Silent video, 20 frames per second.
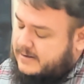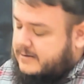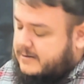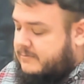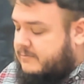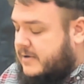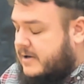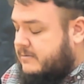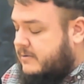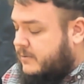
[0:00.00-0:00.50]

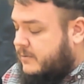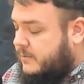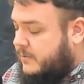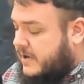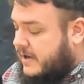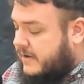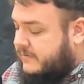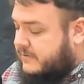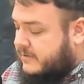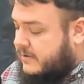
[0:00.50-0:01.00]
maybe when
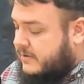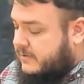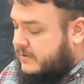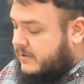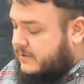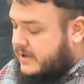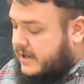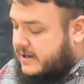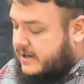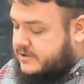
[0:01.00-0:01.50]
we have our own
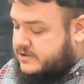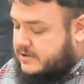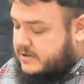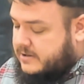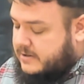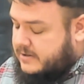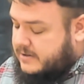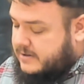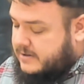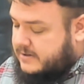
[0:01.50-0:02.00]
location.
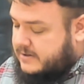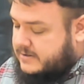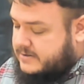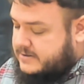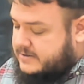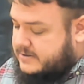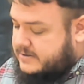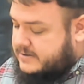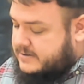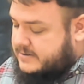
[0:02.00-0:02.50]

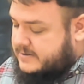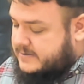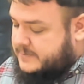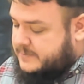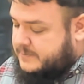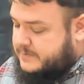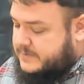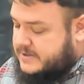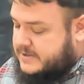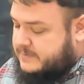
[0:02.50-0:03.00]

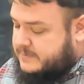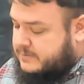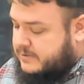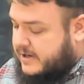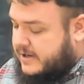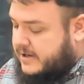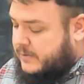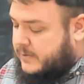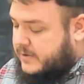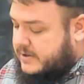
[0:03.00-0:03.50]

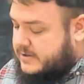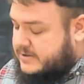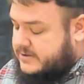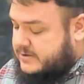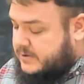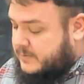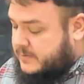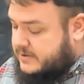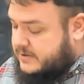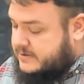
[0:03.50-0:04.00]
Or you with a
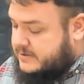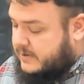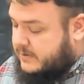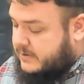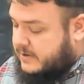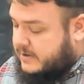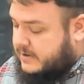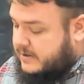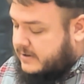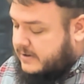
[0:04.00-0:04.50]
super
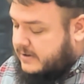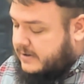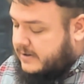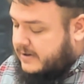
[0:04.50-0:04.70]
soaker.